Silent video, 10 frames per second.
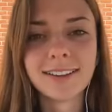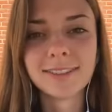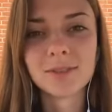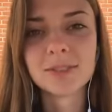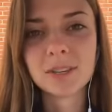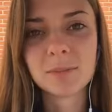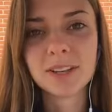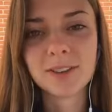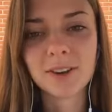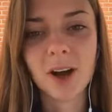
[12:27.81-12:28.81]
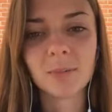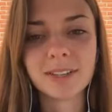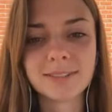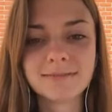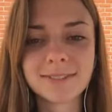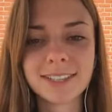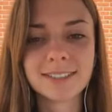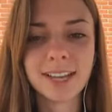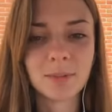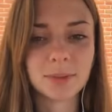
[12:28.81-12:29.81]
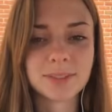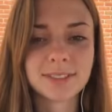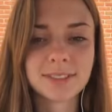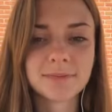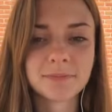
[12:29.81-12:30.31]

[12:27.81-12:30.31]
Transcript: Those could be other hobby examples.